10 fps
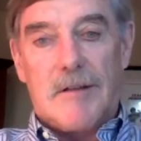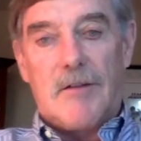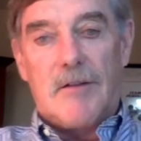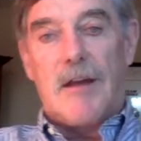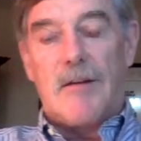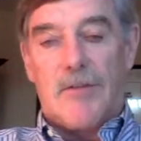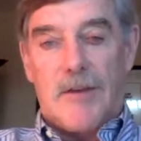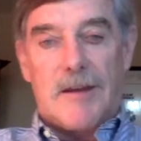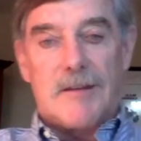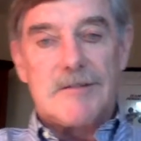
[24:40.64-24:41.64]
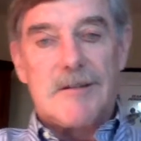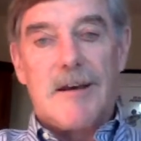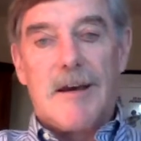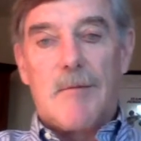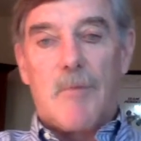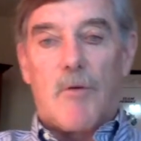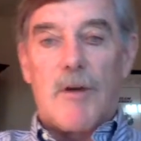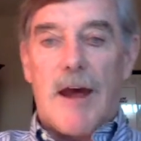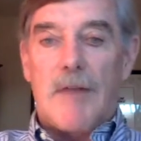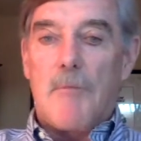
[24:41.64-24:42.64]
Internet of Things, but we
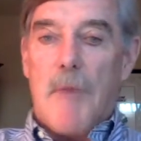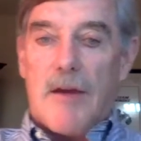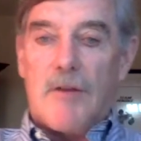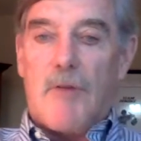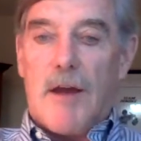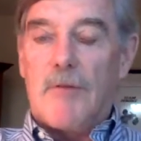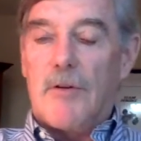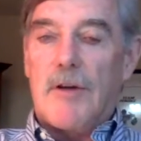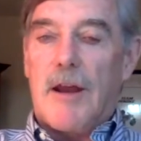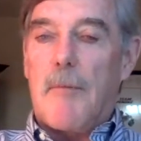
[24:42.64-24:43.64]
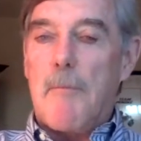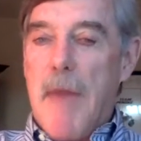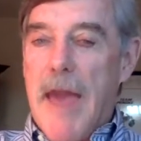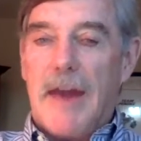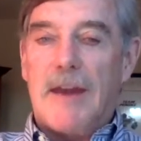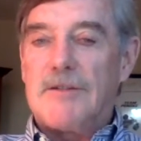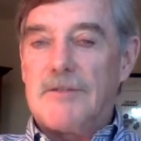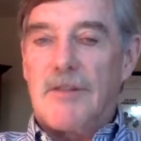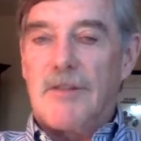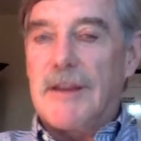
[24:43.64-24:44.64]
haven't learned how to
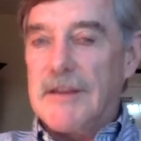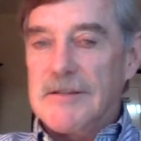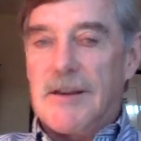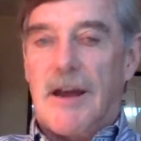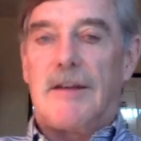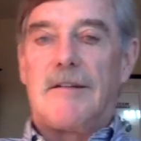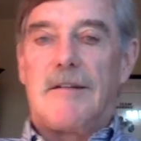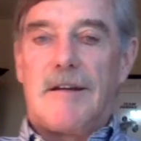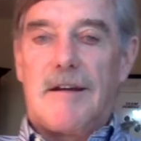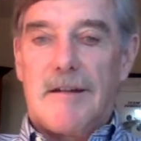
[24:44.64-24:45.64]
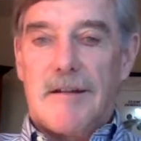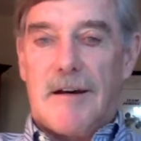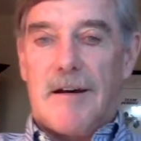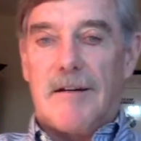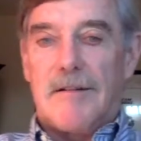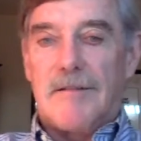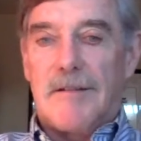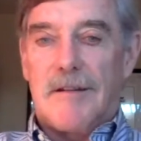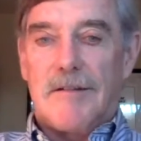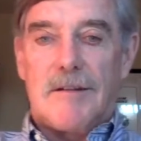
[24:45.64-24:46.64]
manage the things yet.
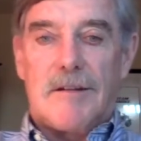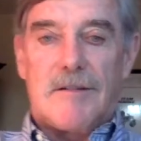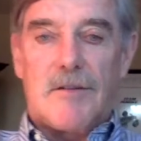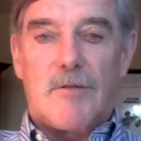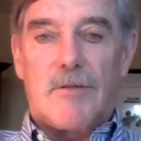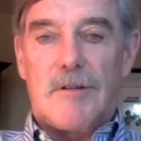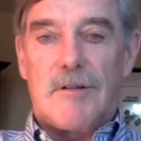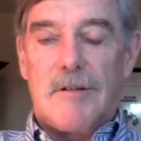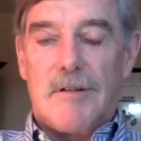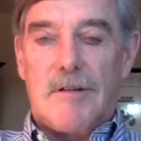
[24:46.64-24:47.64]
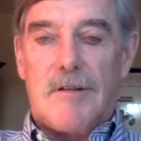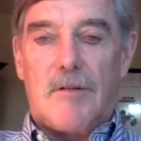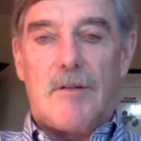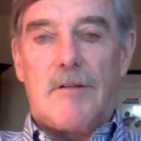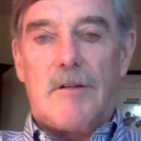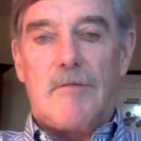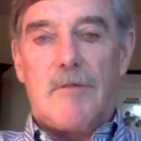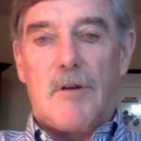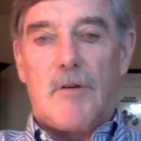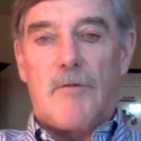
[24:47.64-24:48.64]
And so that,
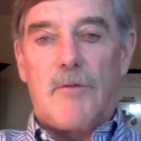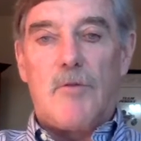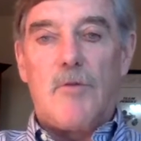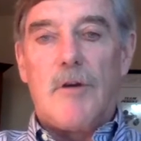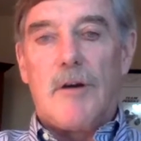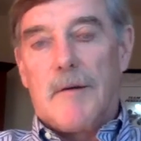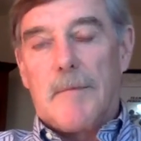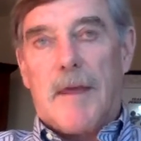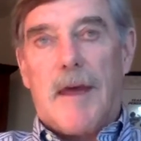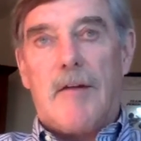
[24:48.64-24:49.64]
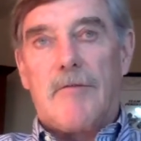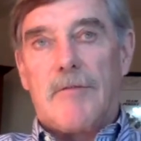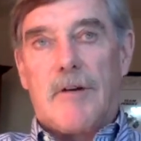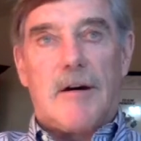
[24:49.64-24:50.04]
if you have,